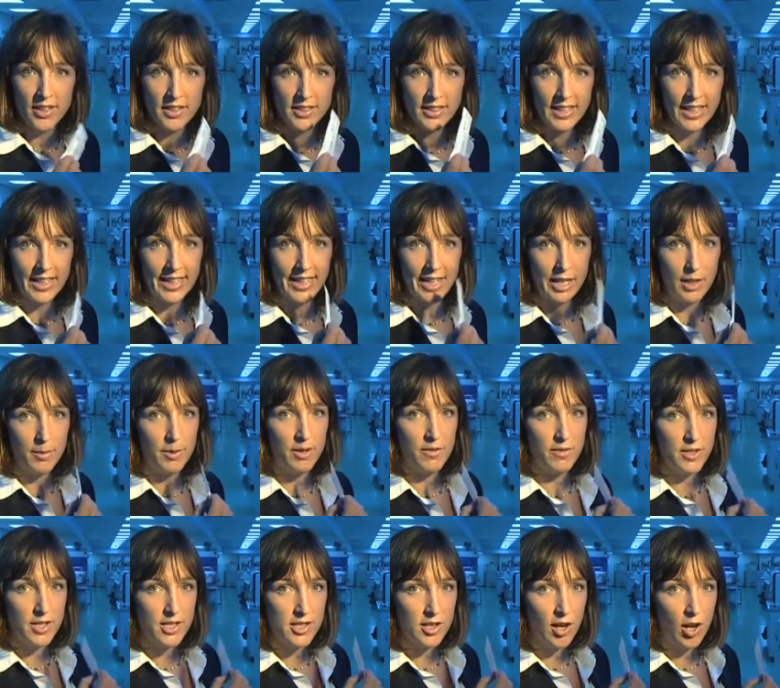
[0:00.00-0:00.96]
get a little bit
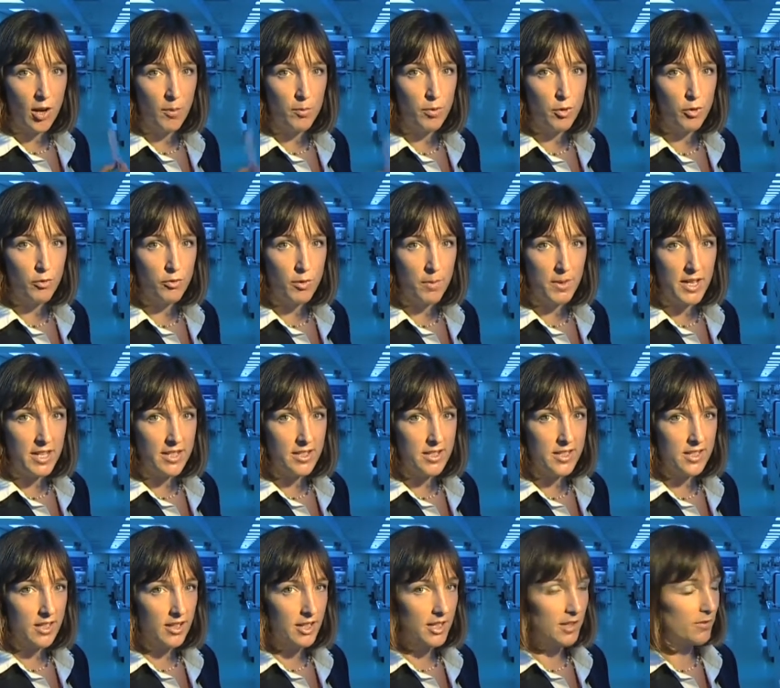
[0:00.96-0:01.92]
of a sample from the
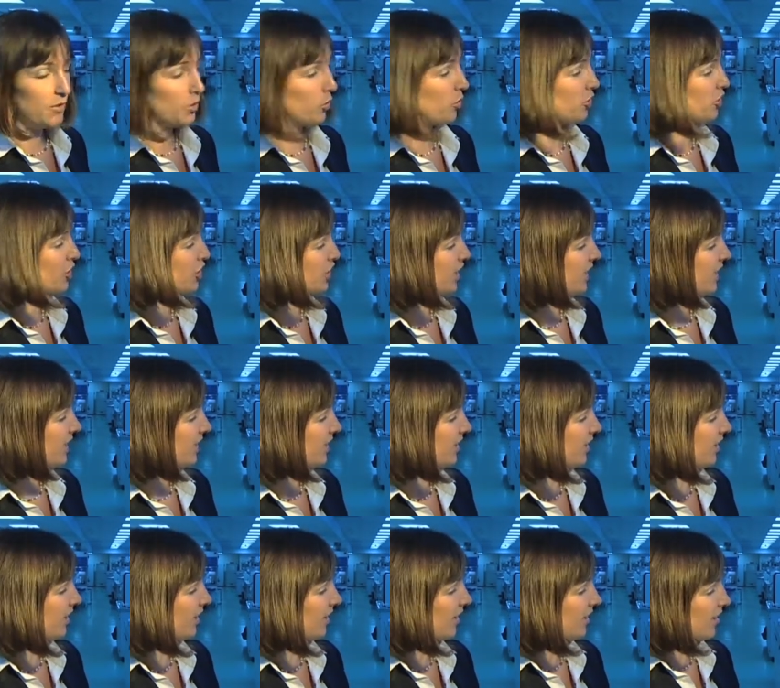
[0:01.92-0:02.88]
inside of your
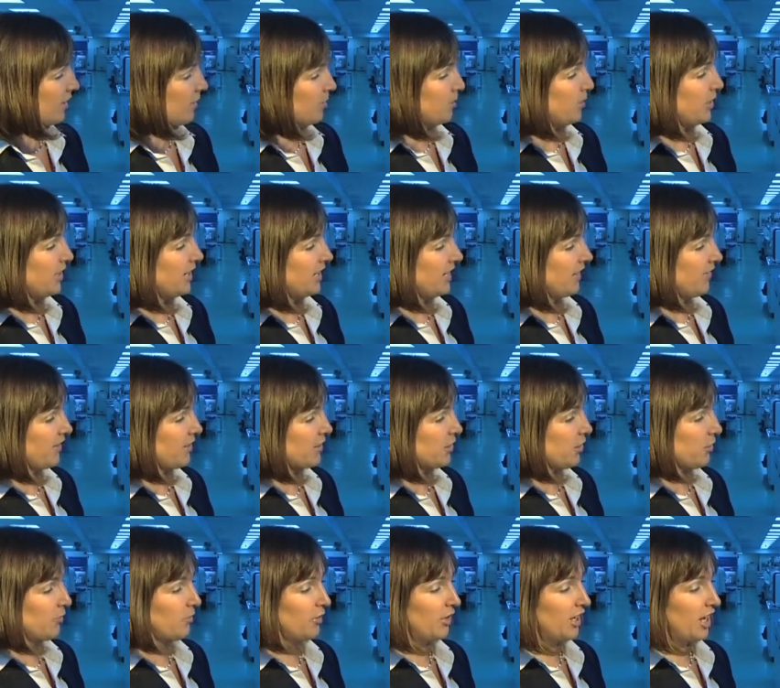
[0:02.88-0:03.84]
cheek, put it in this
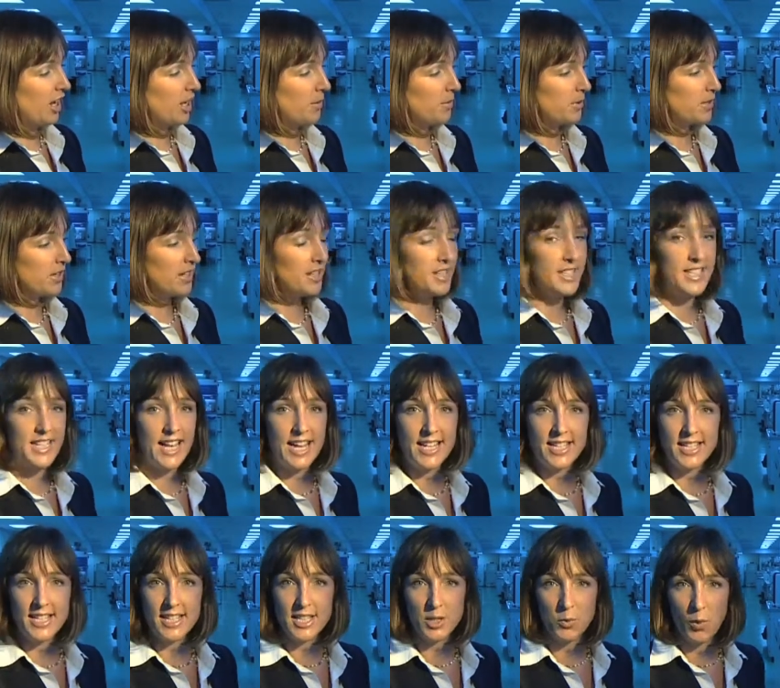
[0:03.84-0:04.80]
envelope and
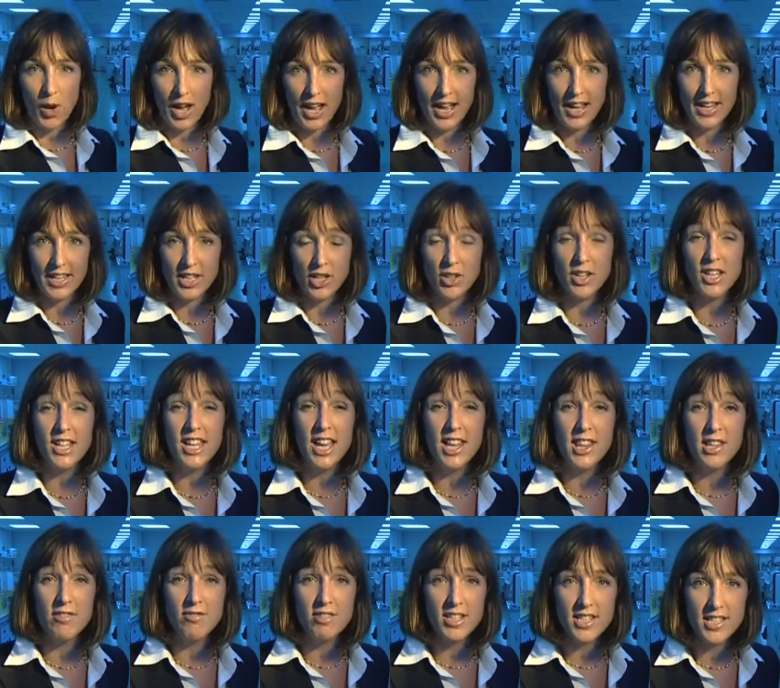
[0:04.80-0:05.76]
send it away. You can
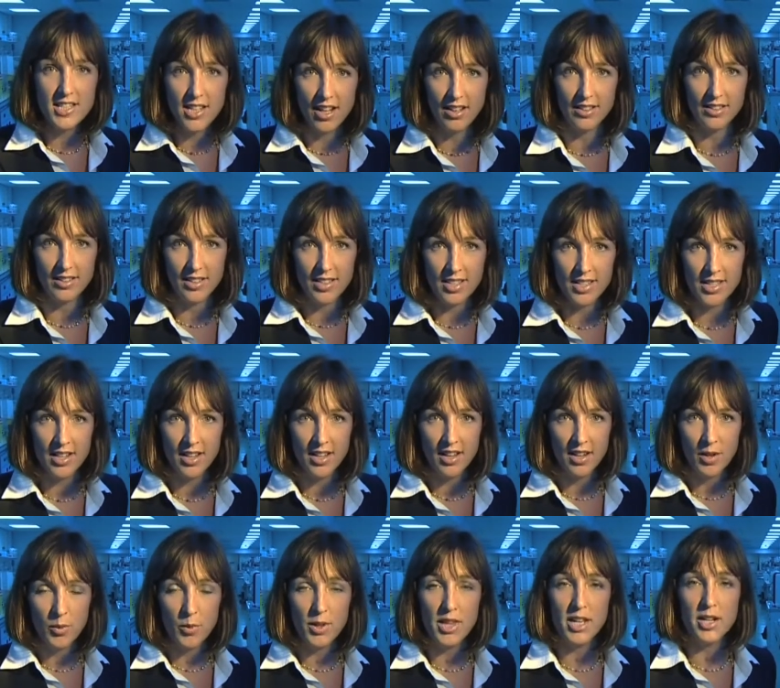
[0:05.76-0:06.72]
get the results
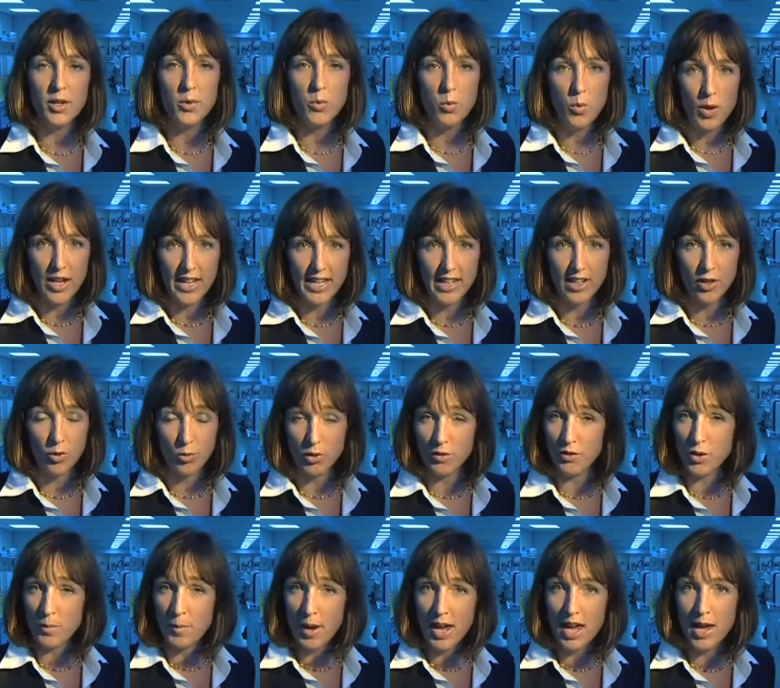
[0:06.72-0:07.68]
within a week, or
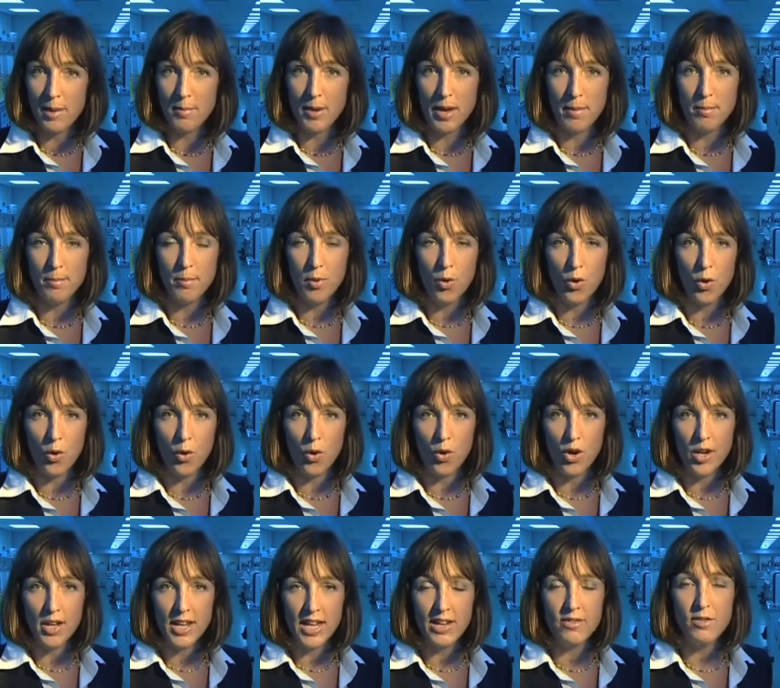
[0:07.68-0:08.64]
if you pay a bit more,
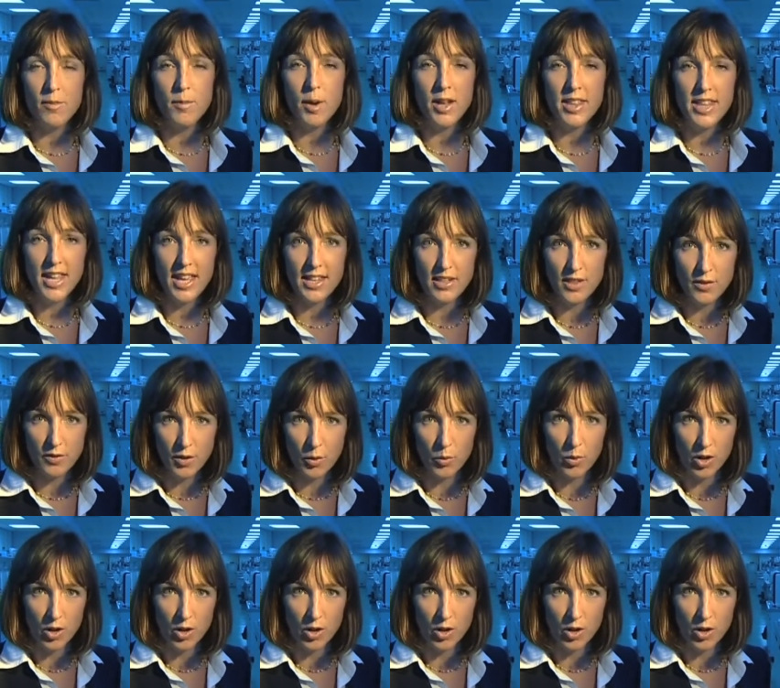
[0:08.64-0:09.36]
even by the end of the